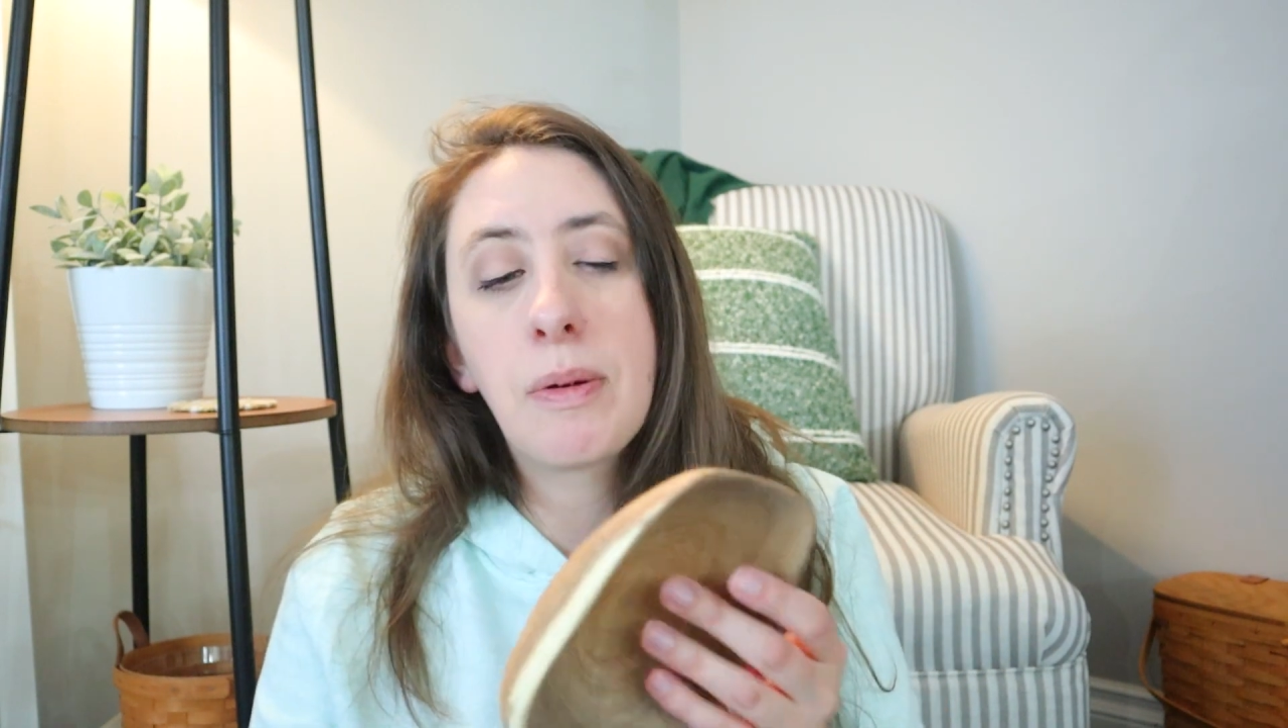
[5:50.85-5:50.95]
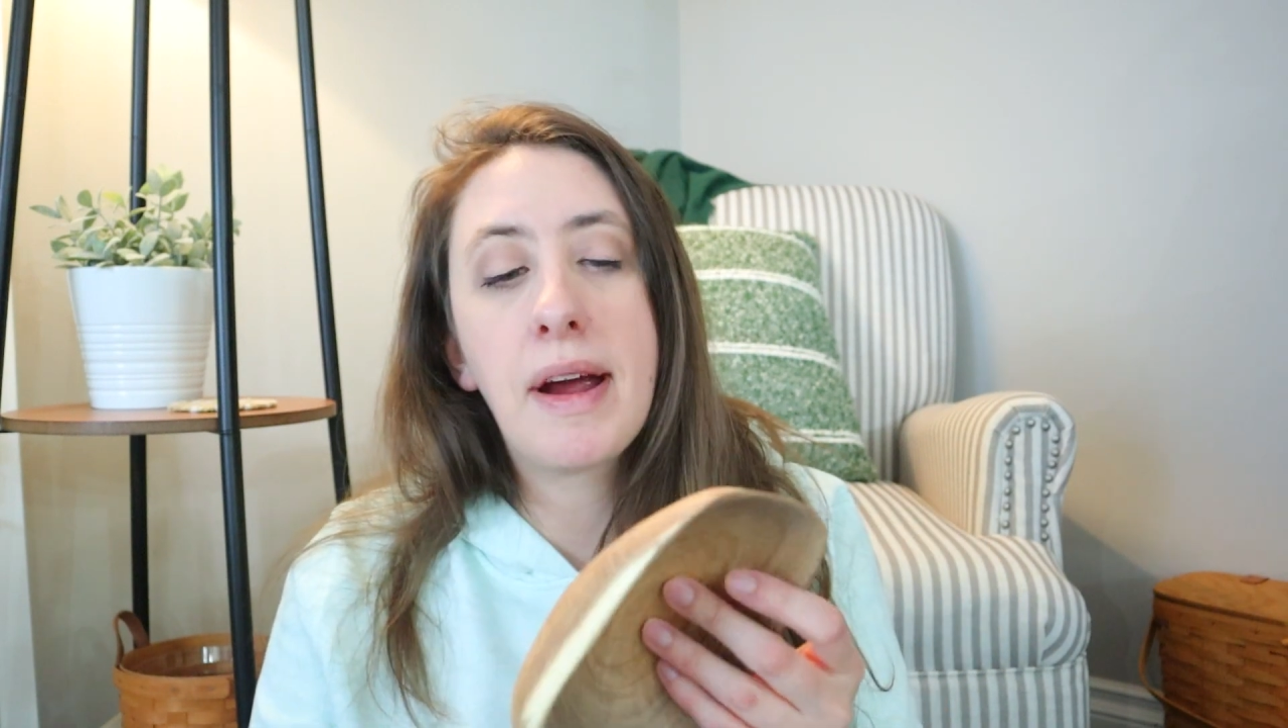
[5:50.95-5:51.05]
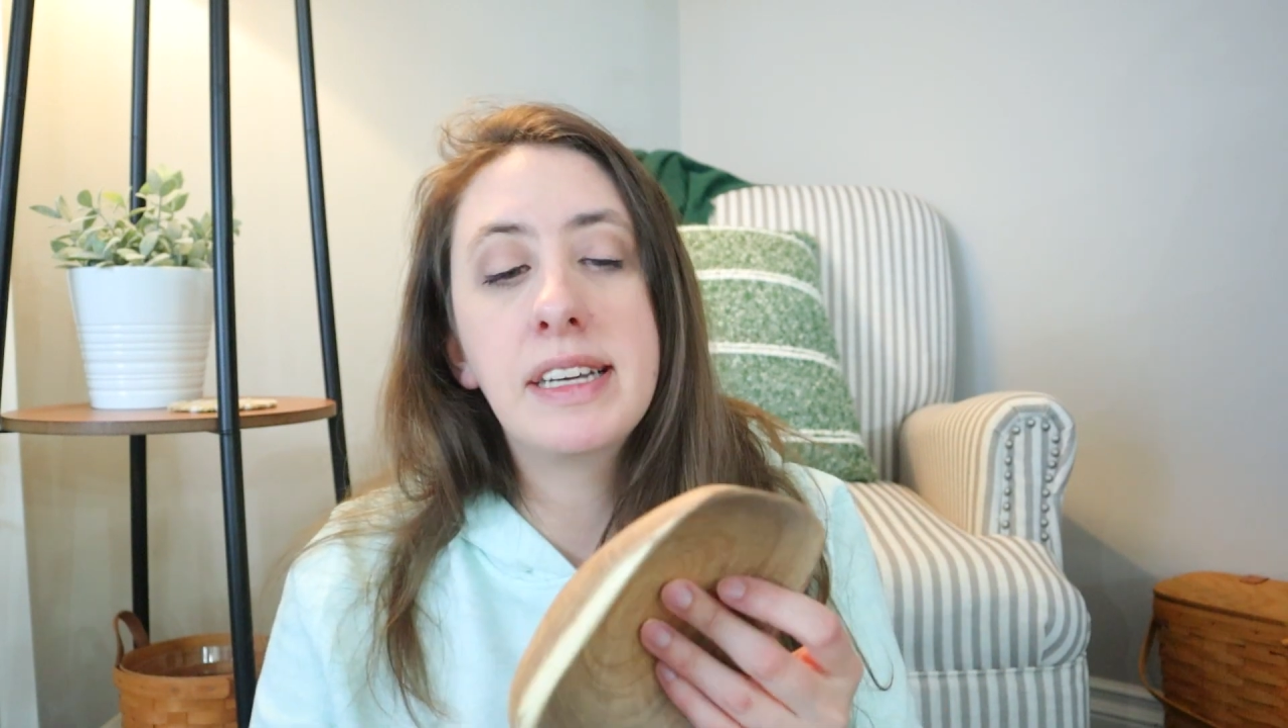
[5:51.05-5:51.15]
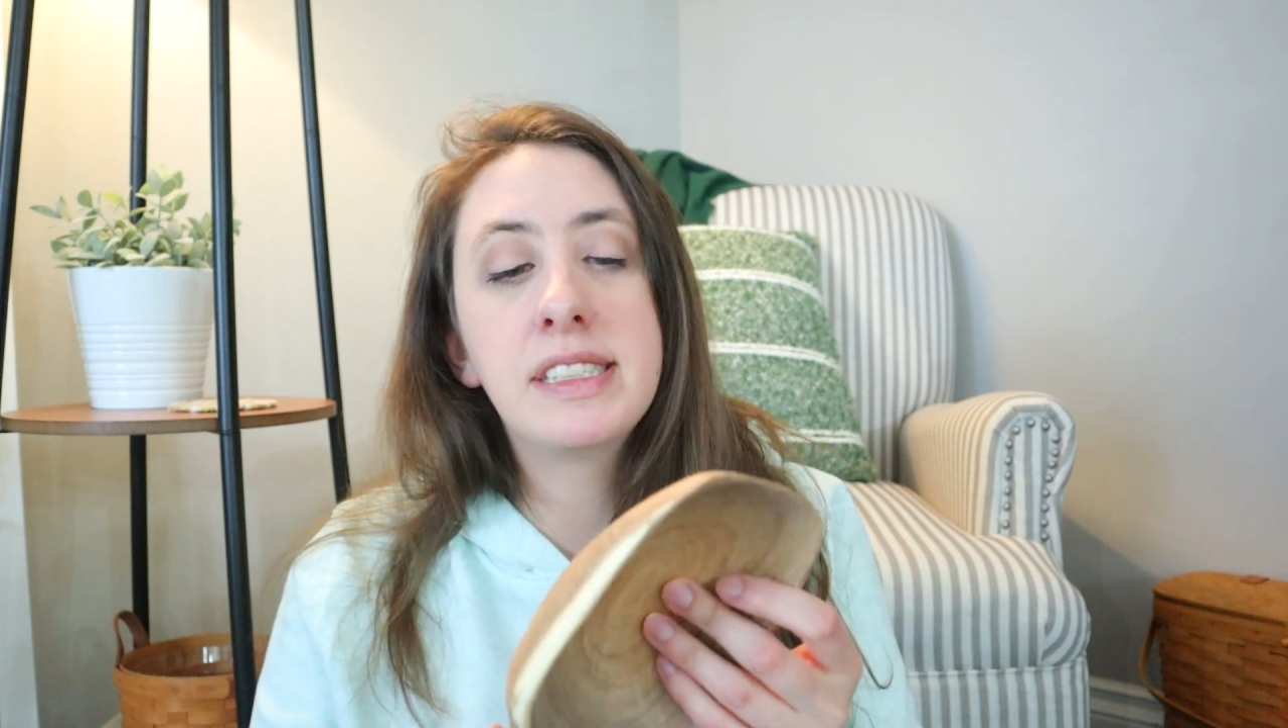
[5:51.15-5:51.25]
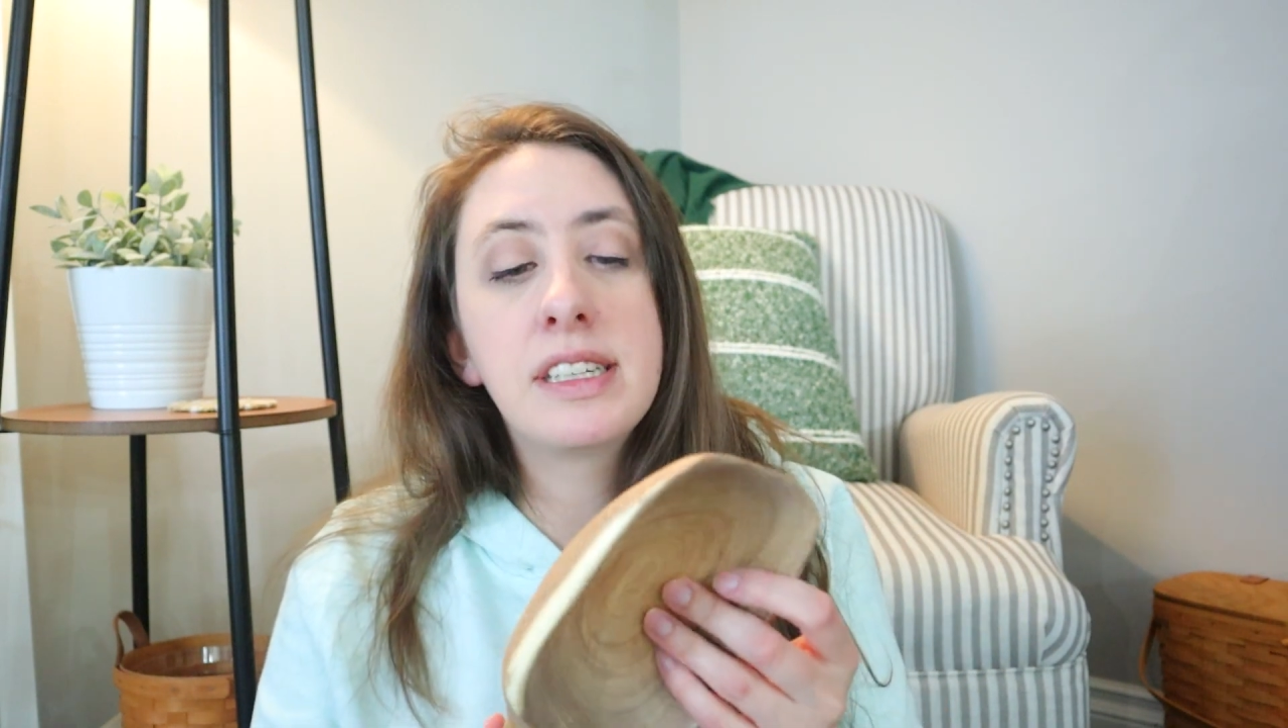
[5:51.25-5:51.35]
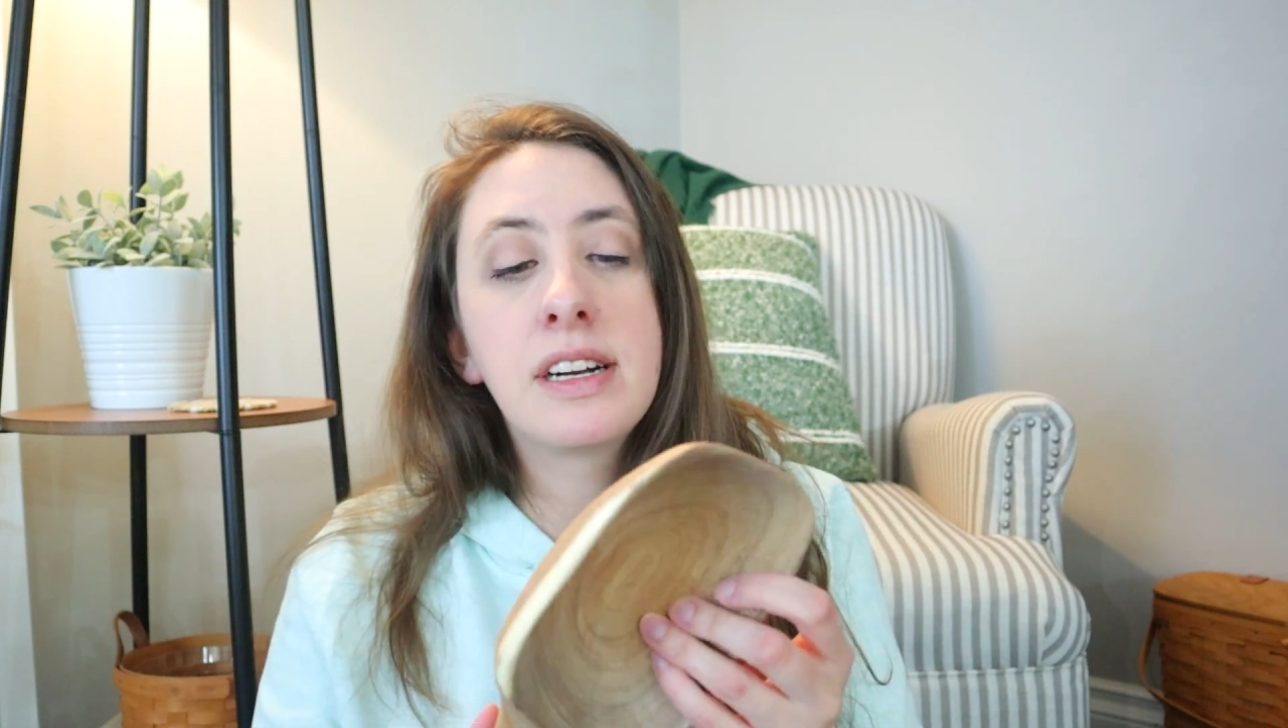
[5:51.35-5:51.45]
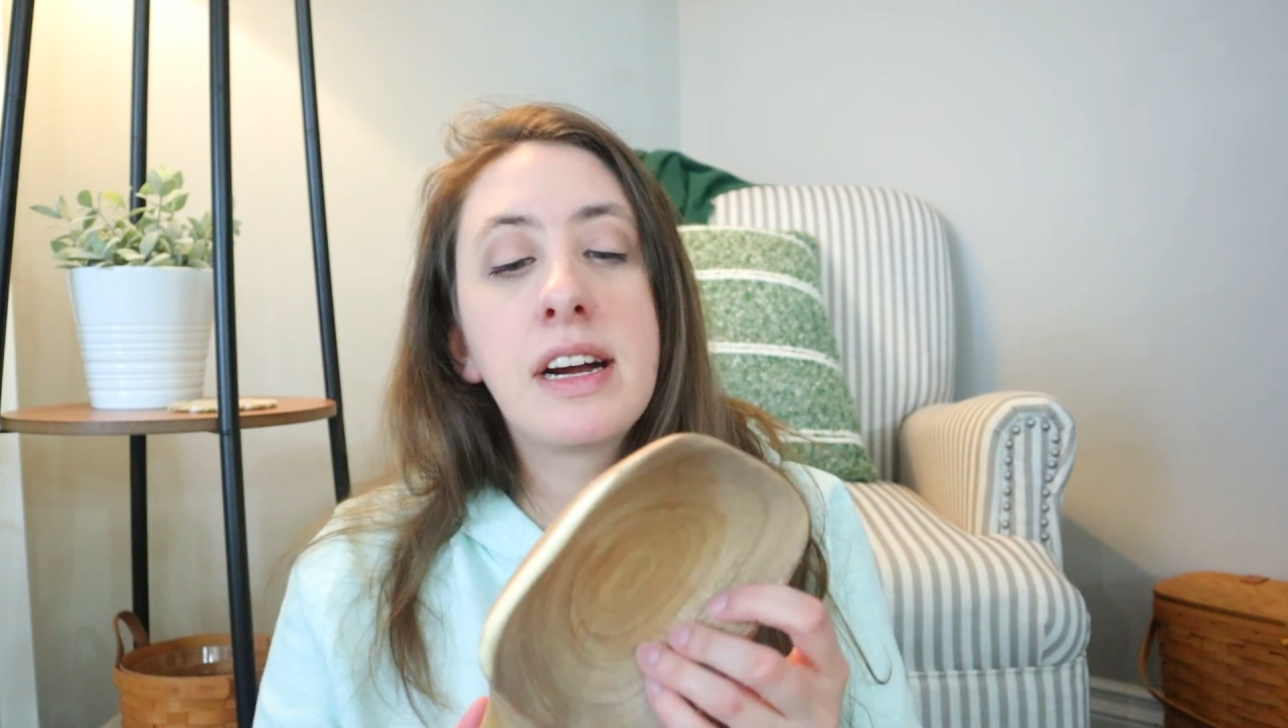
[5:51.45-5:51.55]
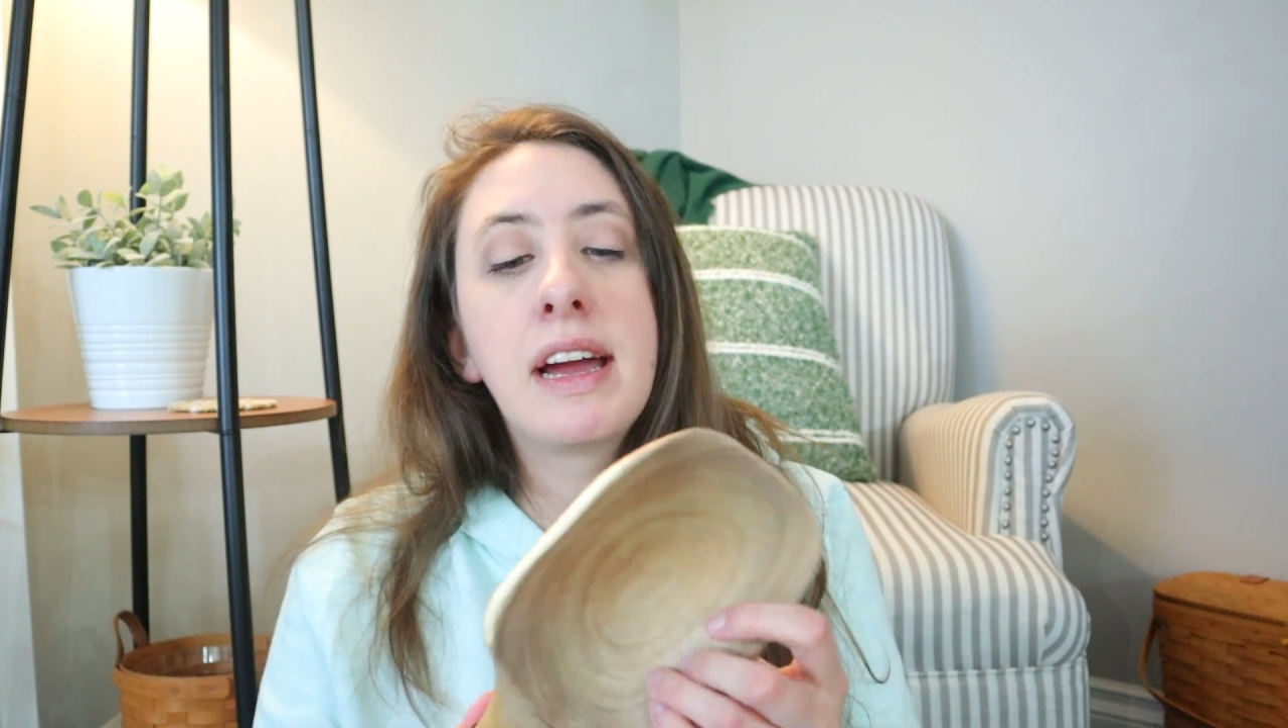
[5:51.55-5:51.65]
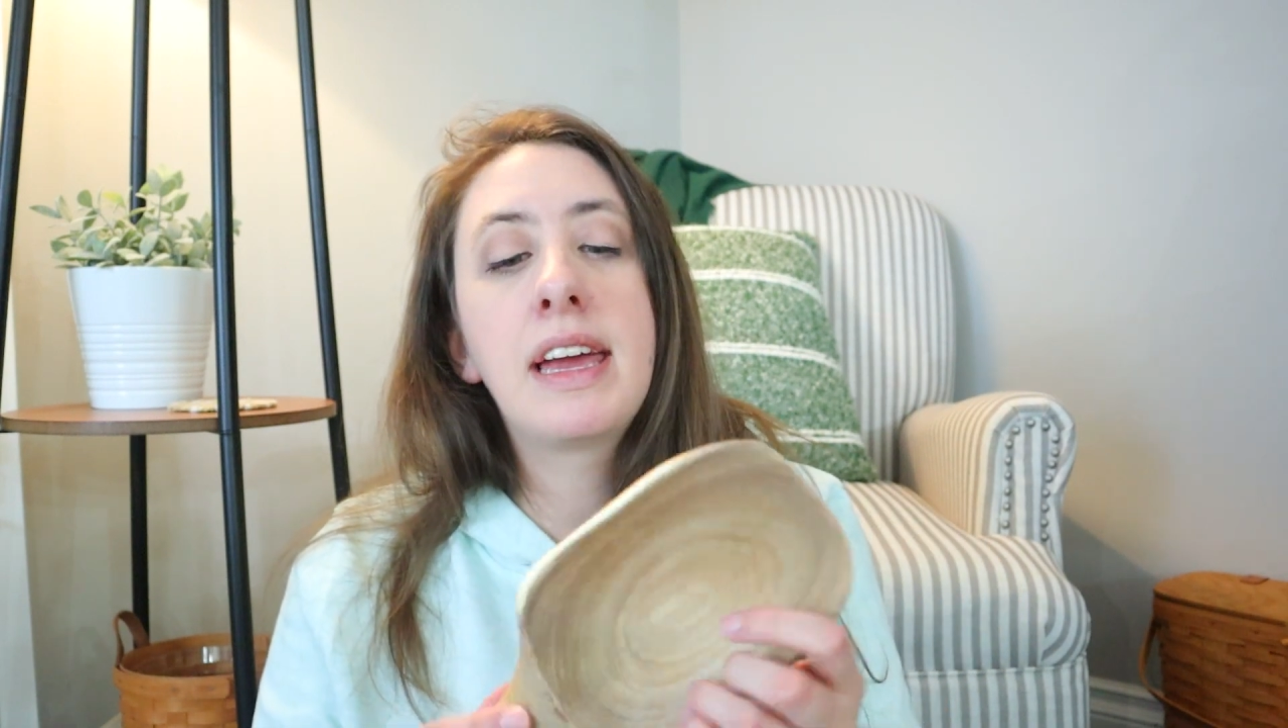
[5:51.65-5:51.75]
pricier,